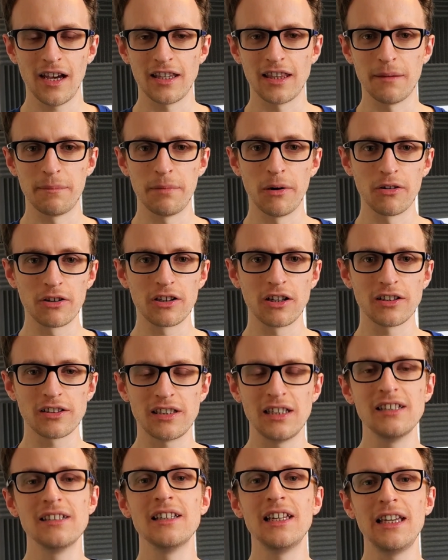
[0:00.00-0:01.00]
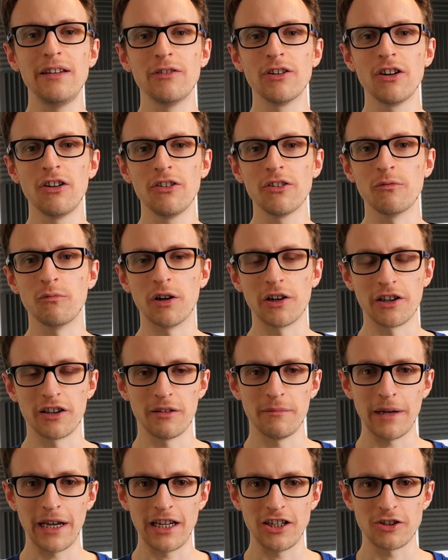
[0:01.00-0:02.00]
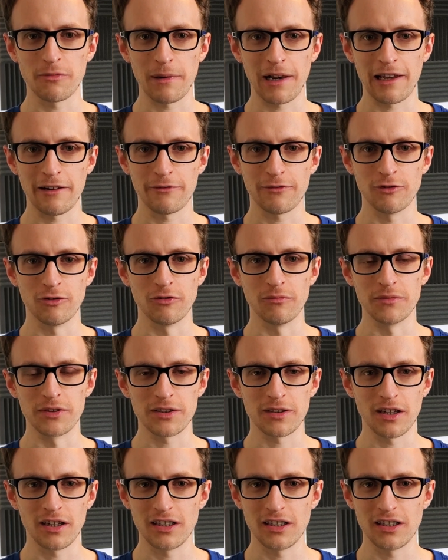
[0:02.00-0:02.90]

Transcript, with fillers: and their podcast isn't even on one of the major platforms.